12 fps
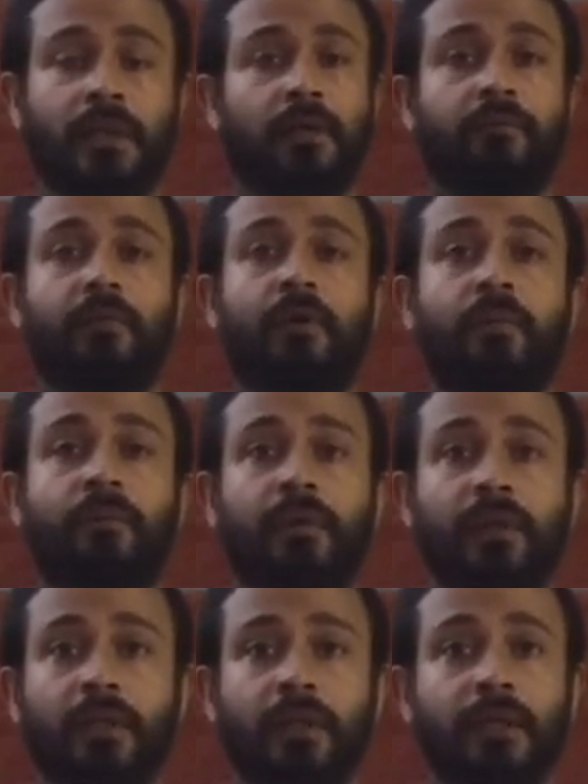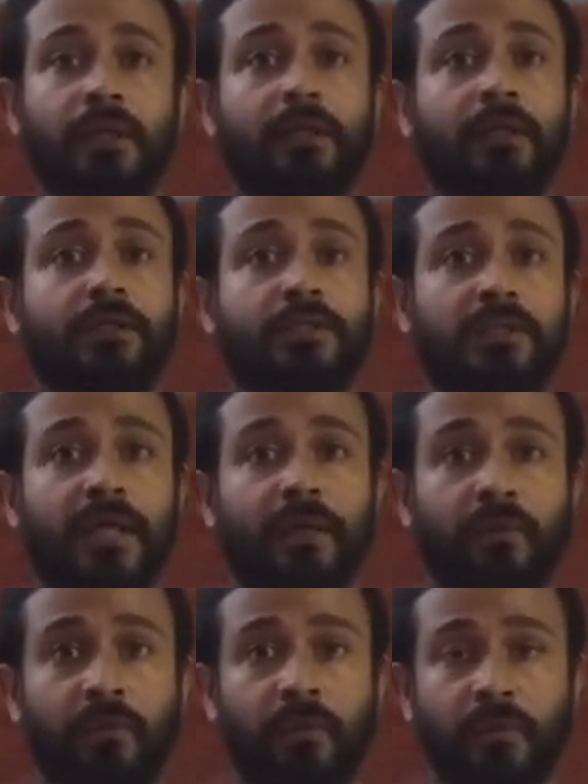If you are breathing
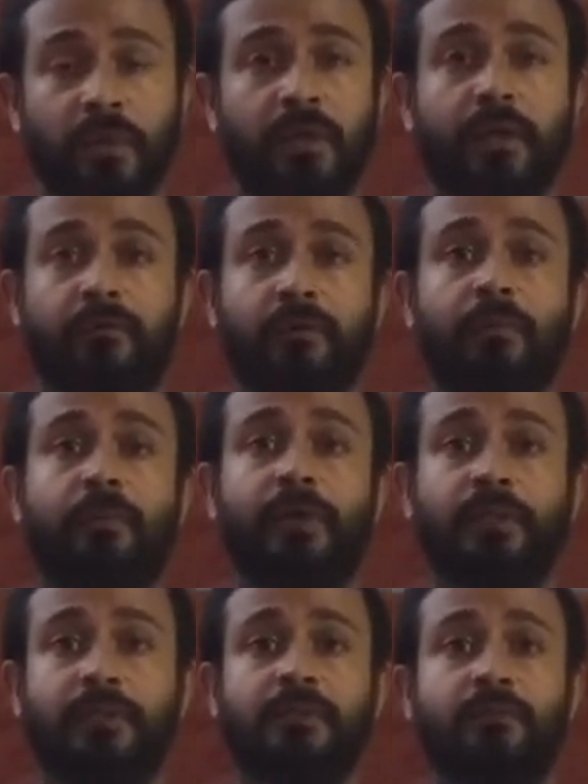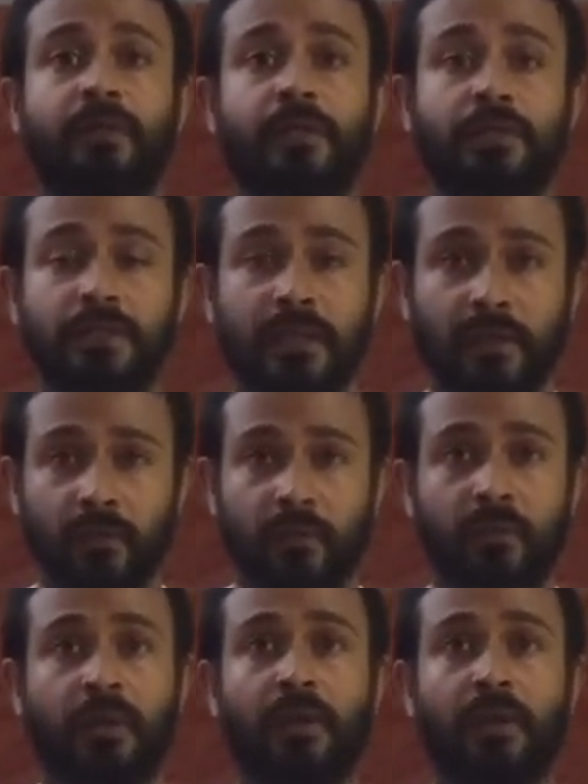shallow, if your breath is very shallow,